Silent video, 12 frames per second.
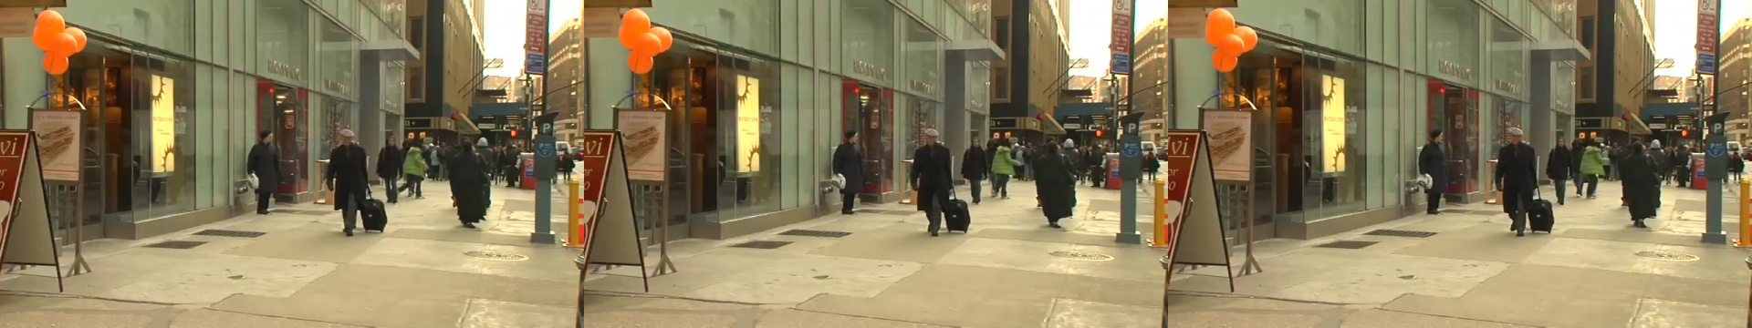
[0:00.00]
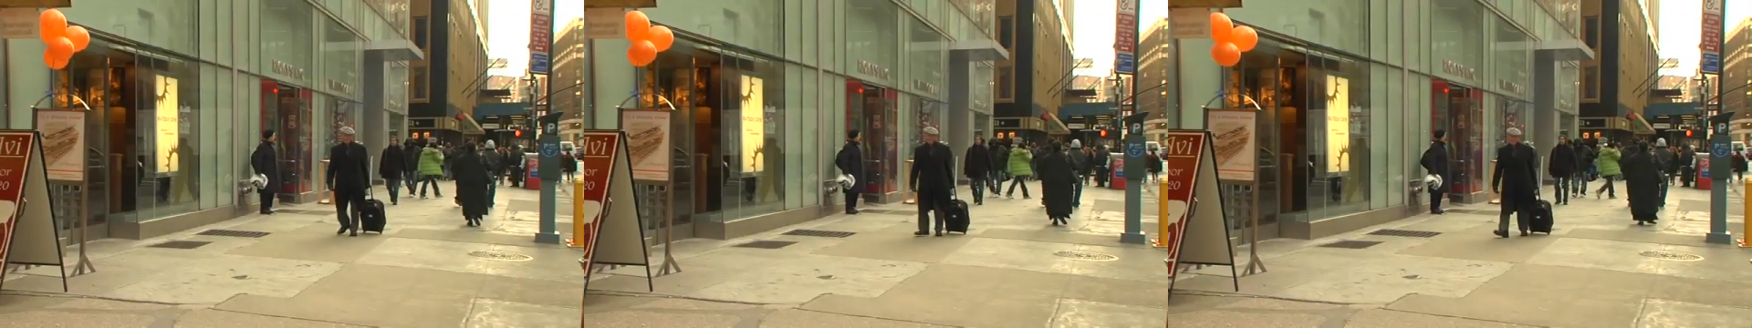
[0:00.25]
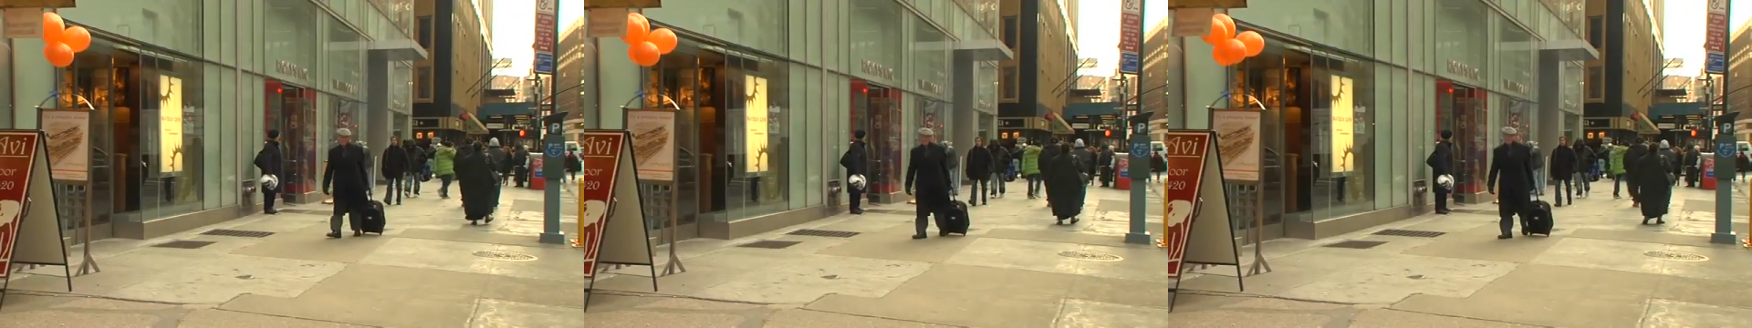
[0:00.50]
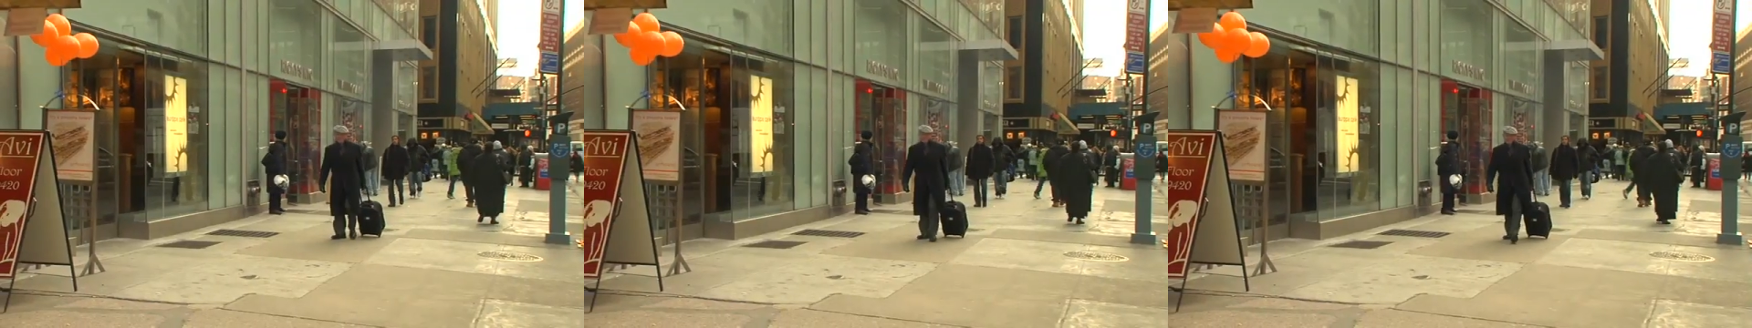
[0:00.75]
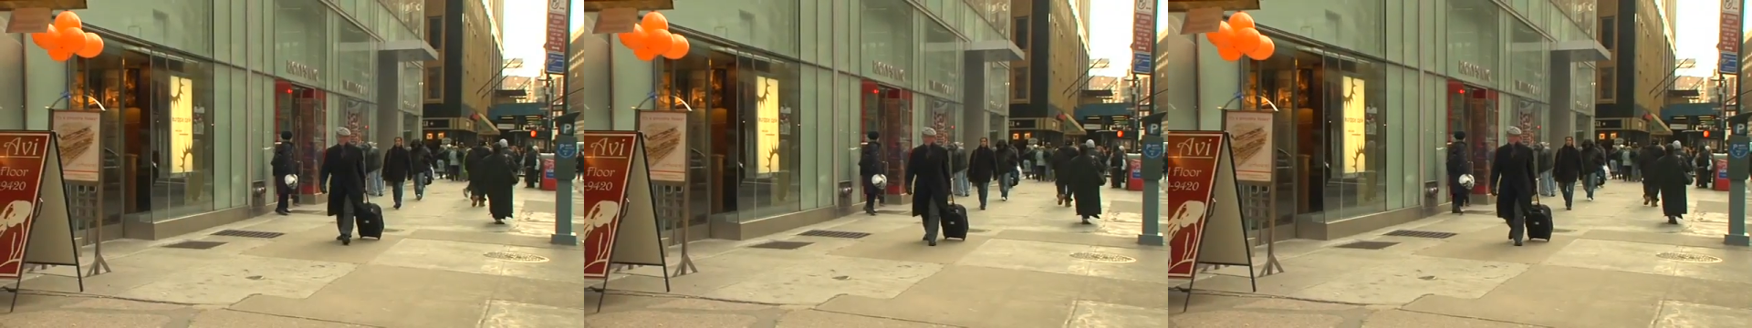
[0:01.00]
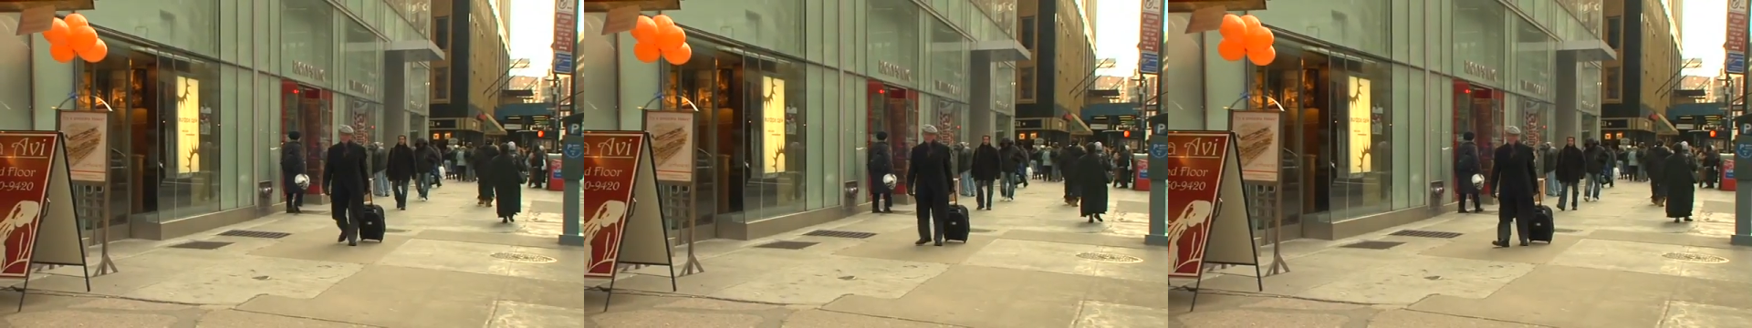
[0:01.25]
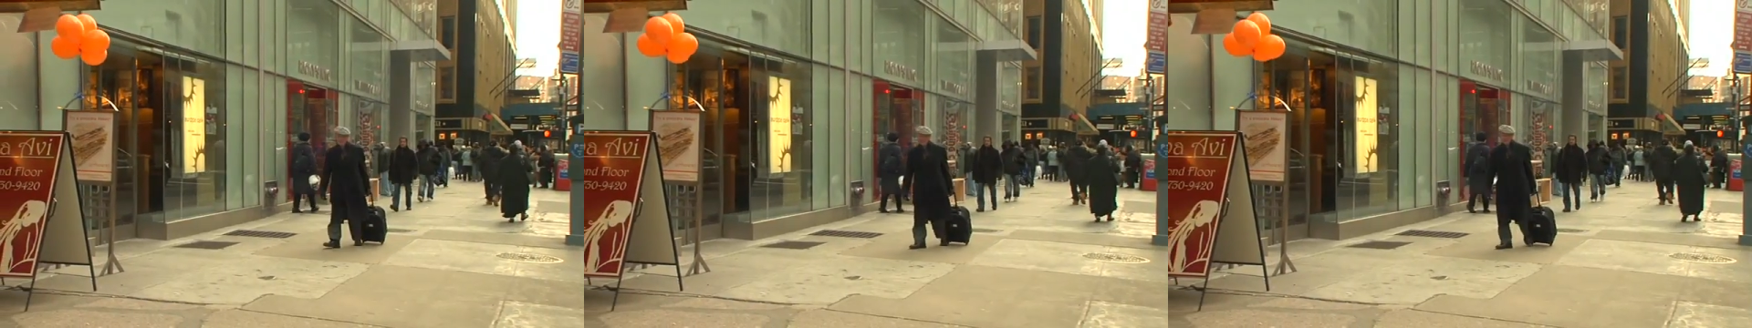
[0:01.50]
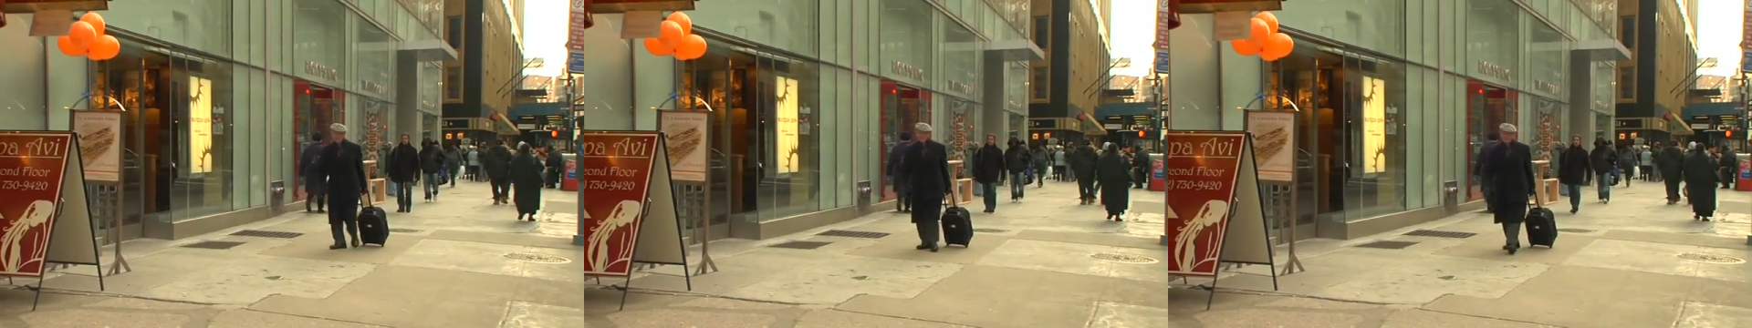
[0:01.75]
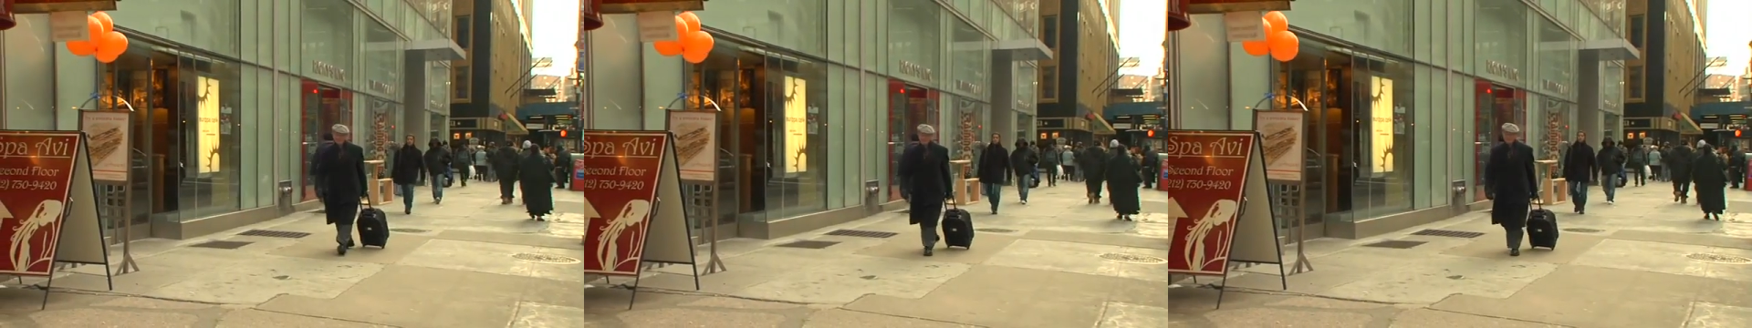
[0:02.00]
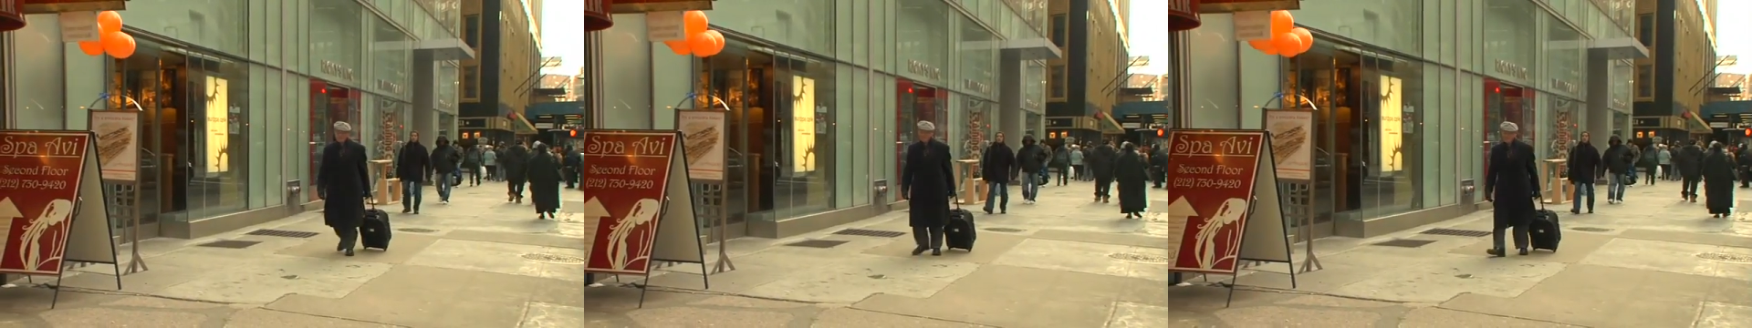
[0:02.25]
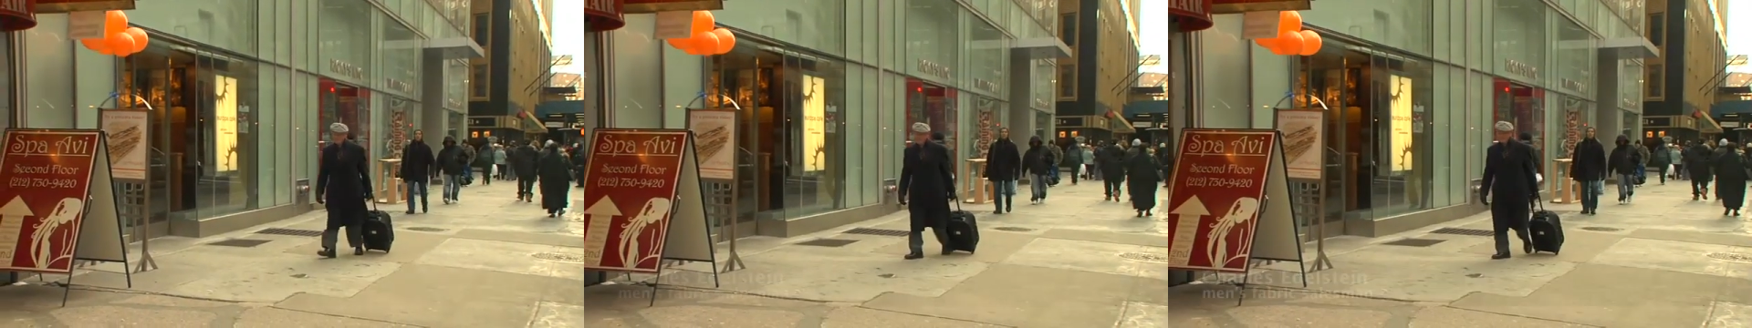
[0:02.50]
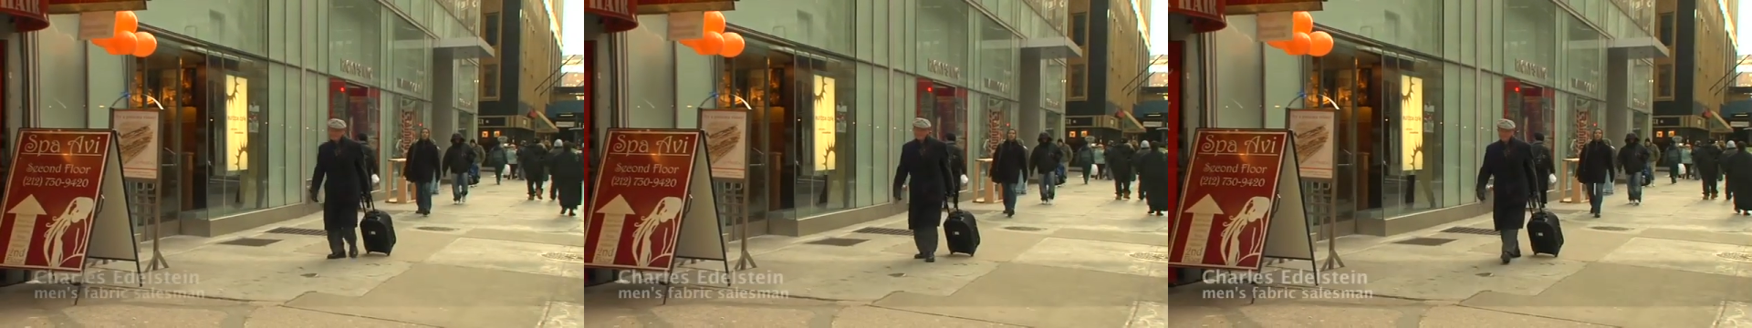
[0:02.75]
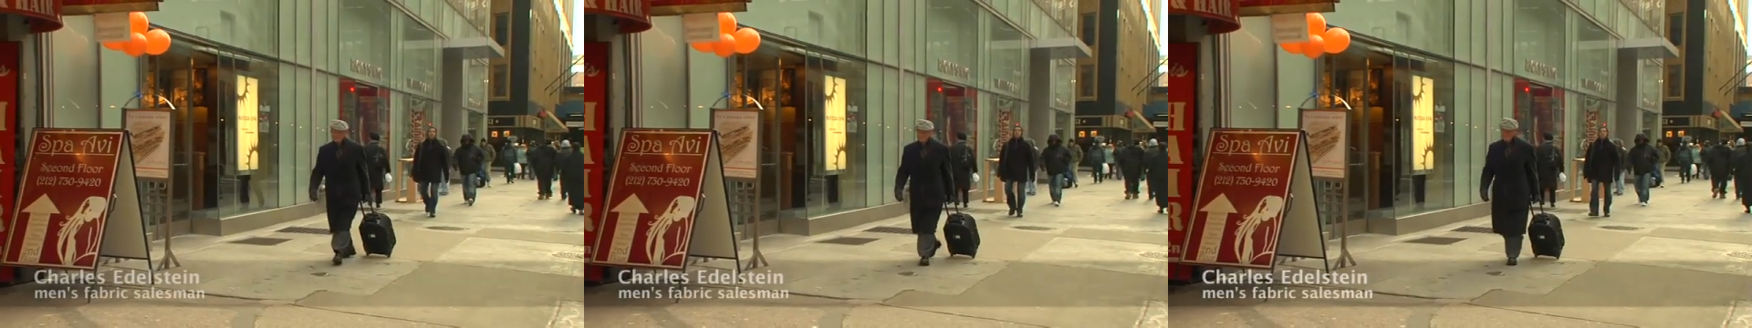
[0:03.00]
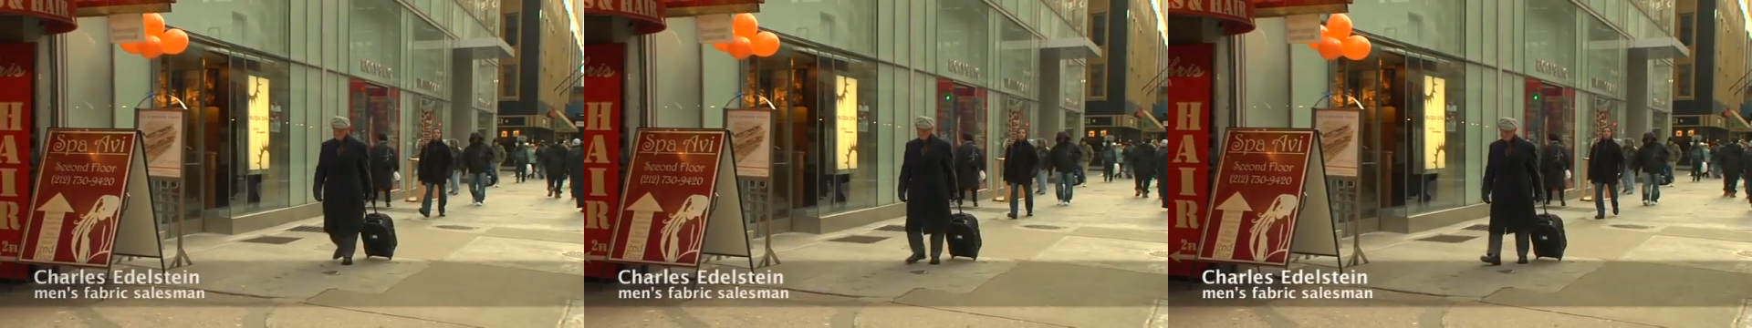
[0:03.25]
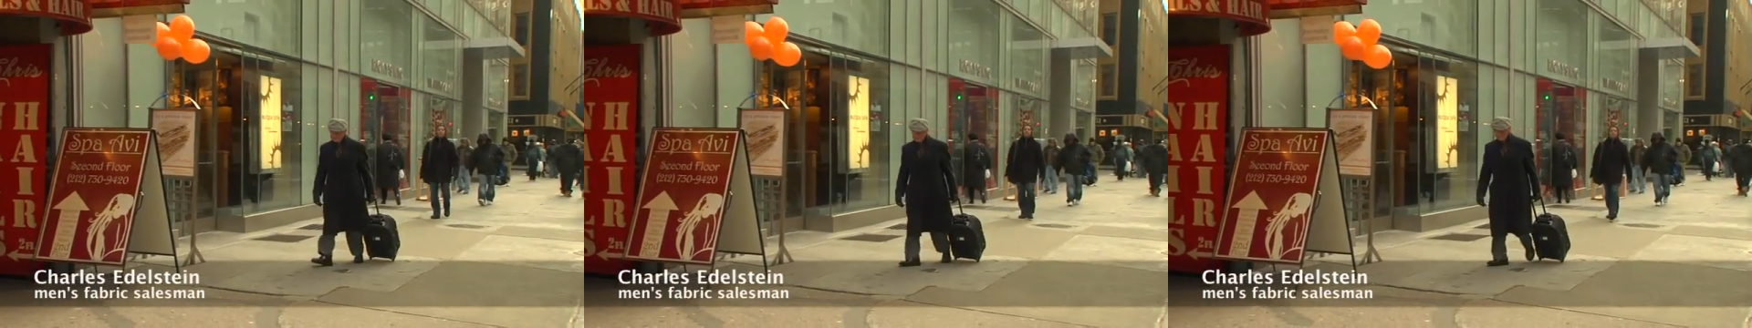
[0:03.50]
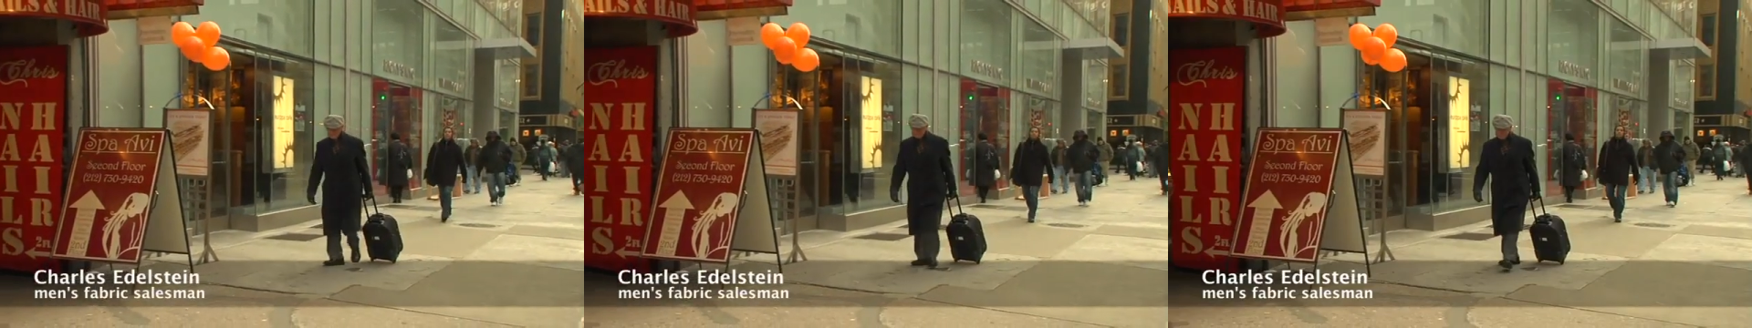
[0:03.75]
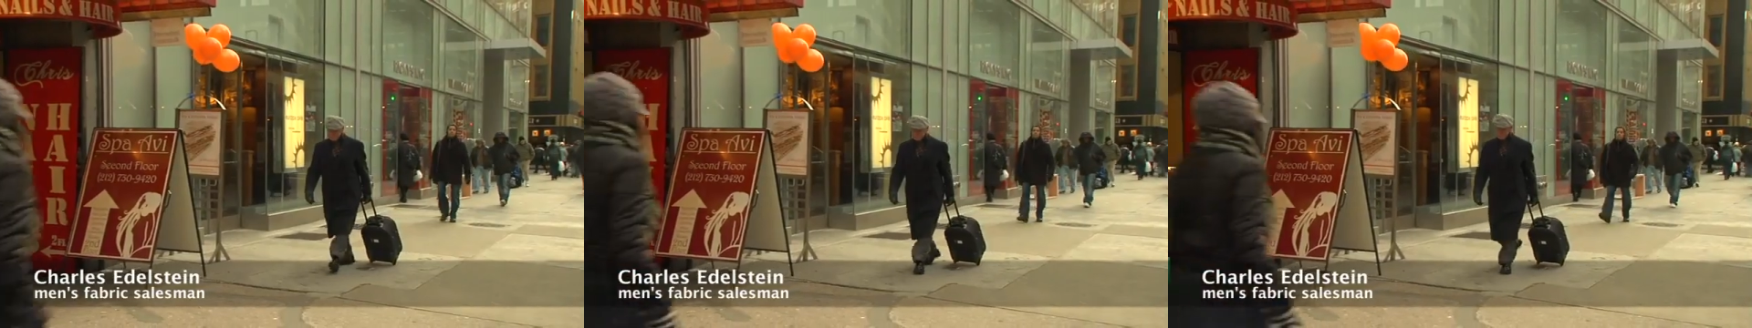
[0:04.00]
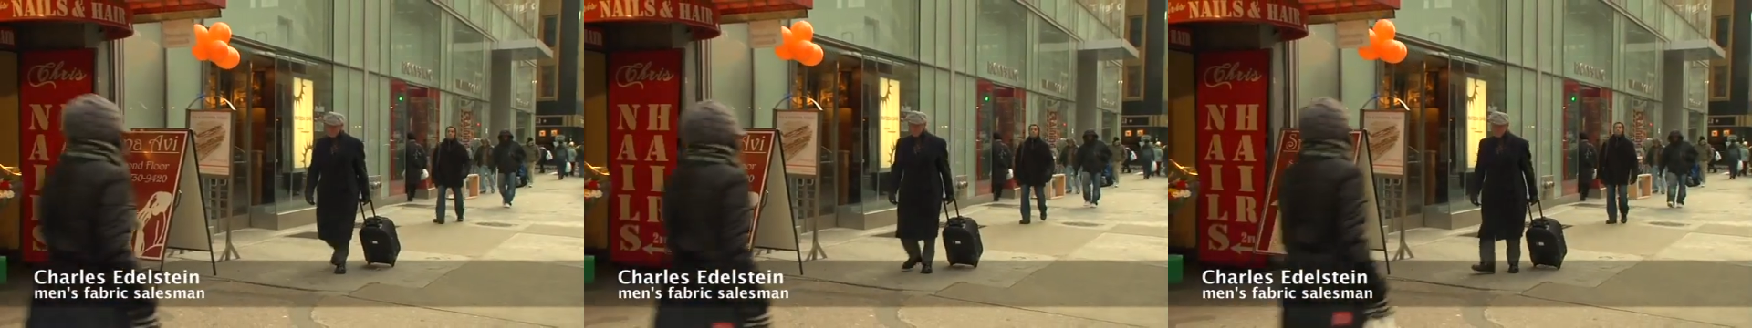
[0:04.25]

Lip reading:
Nobody's mouth can be seen.